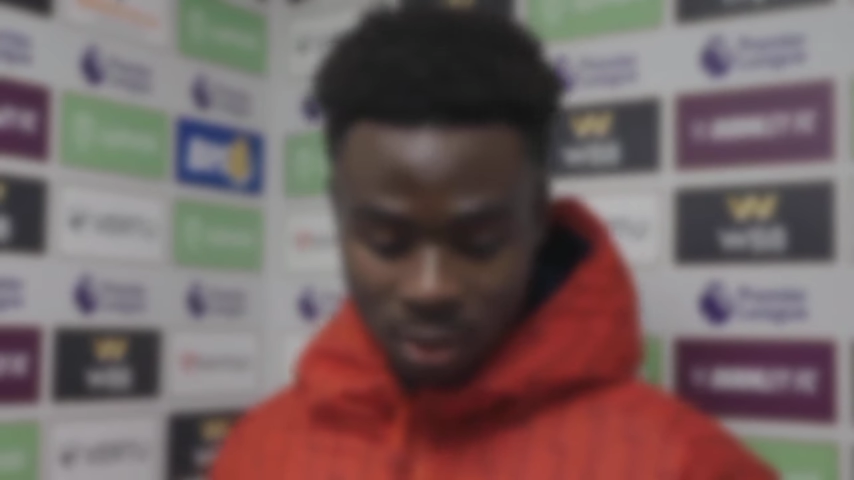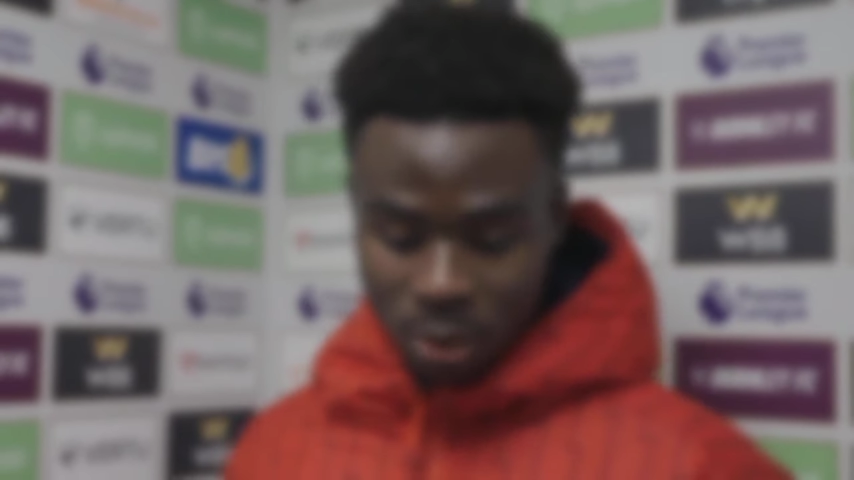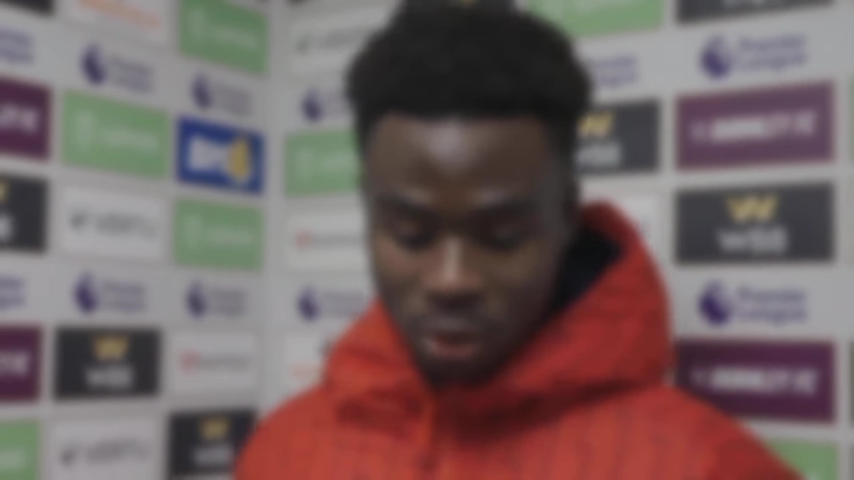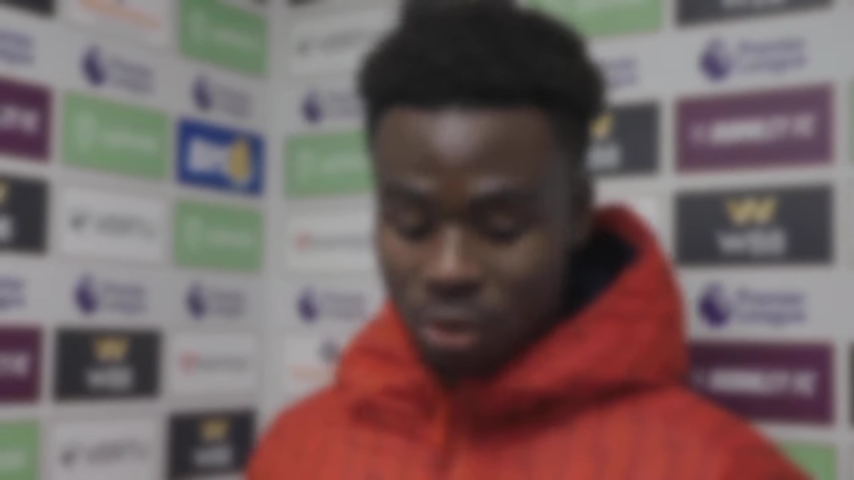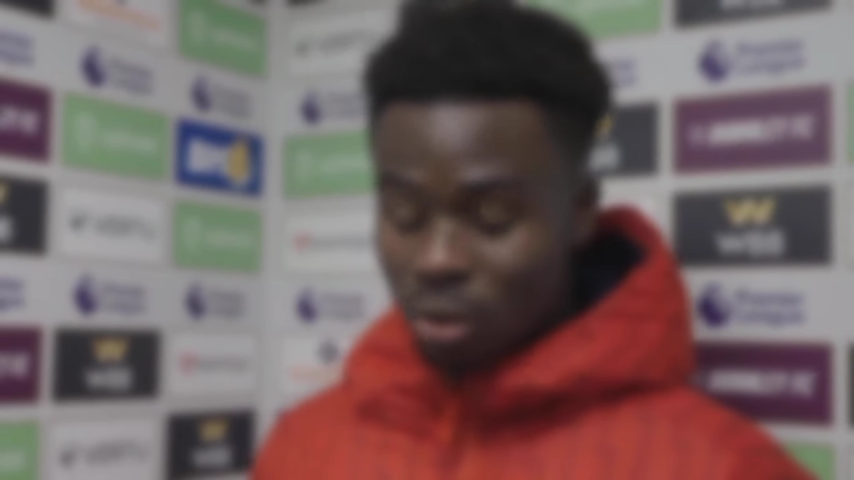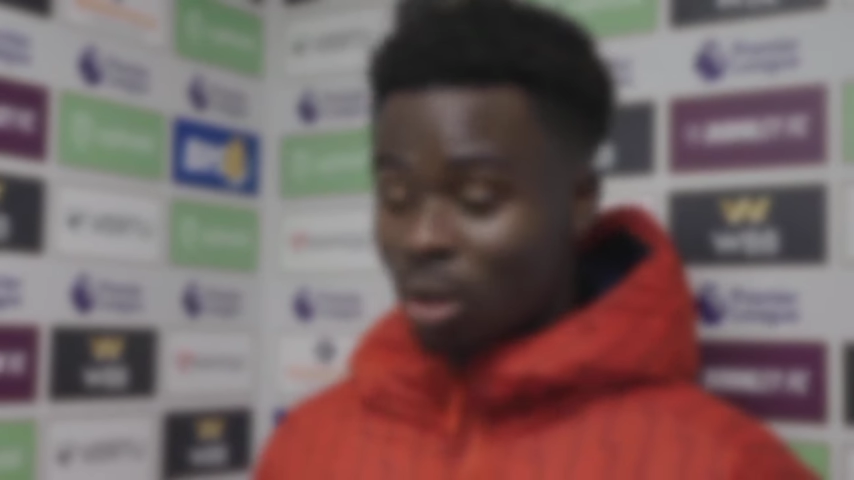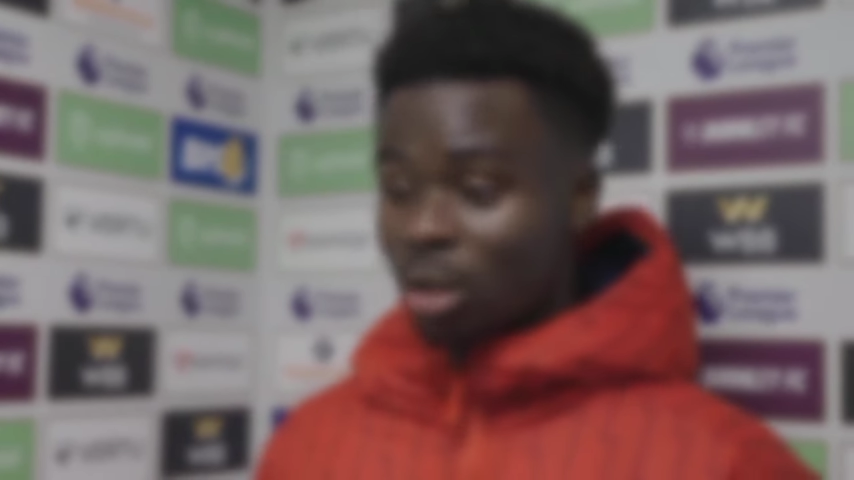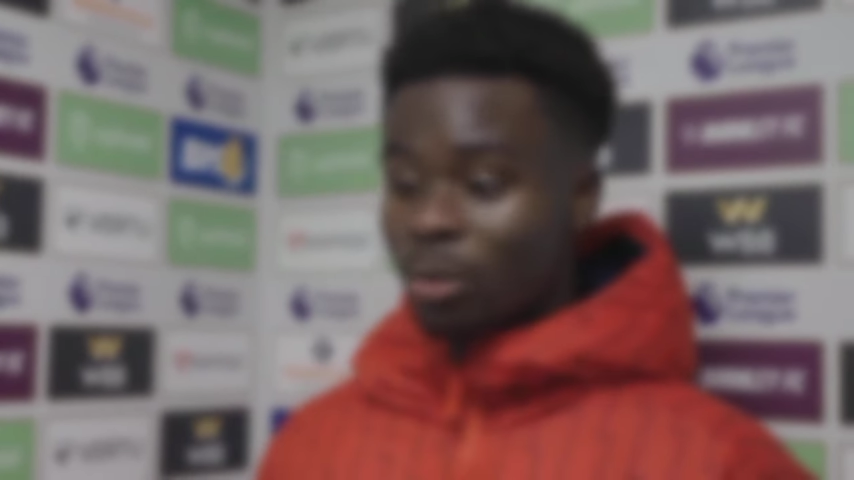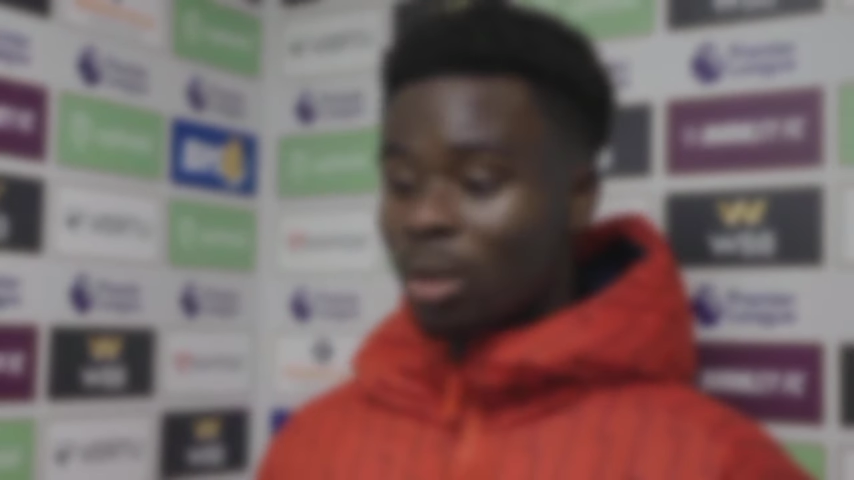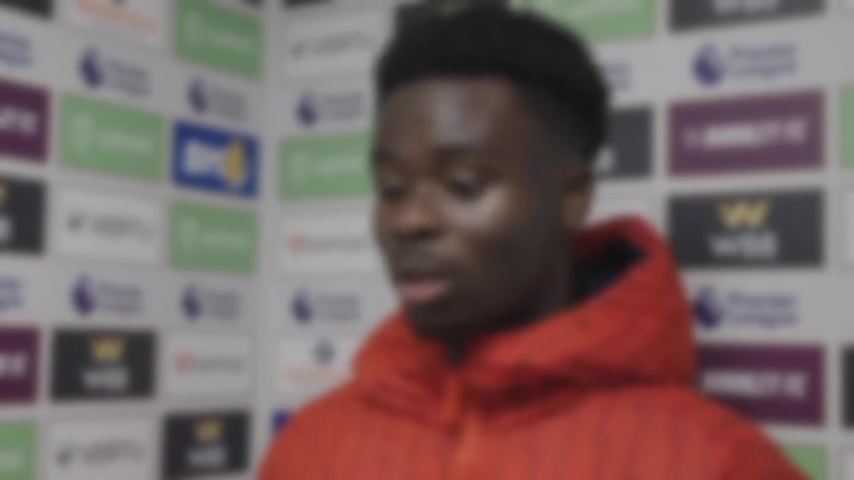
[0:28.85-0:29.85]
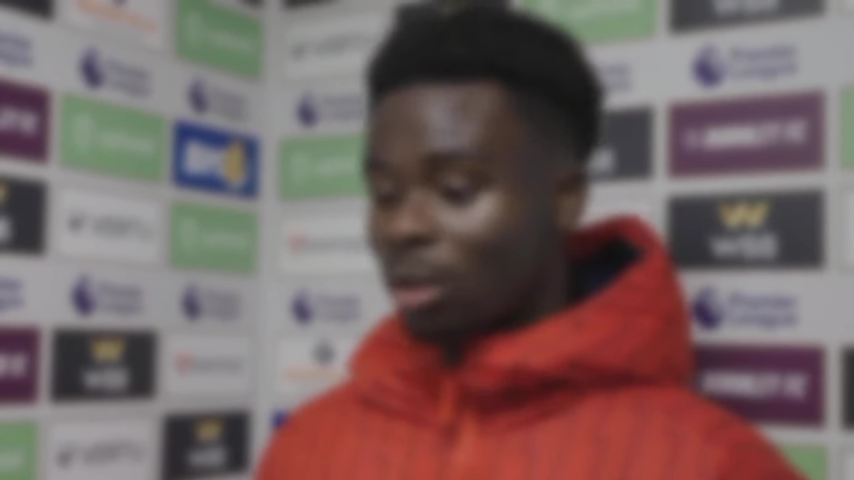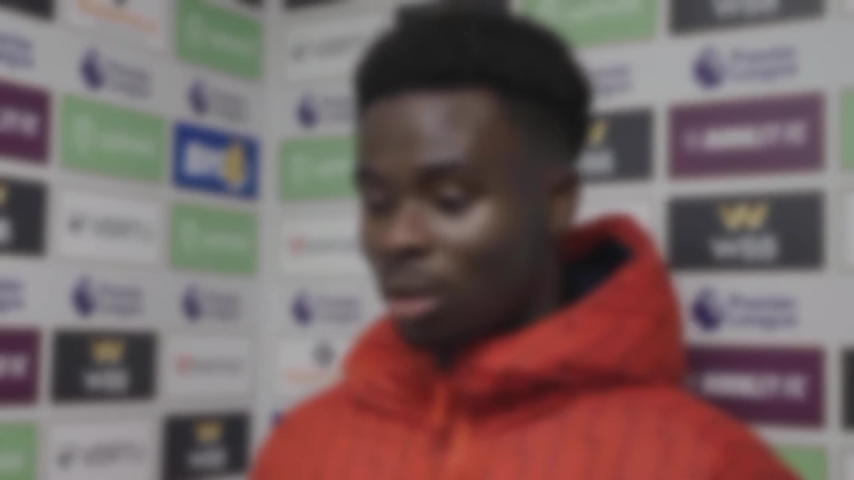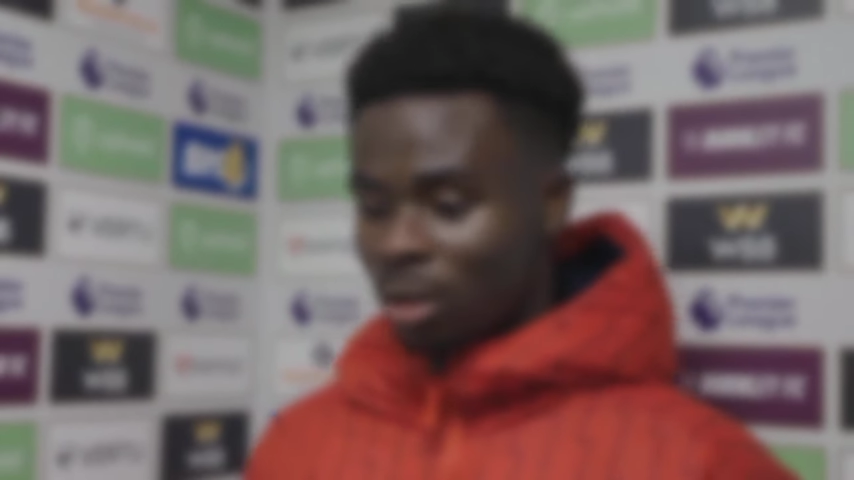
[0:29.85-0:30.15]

the boss just told us we're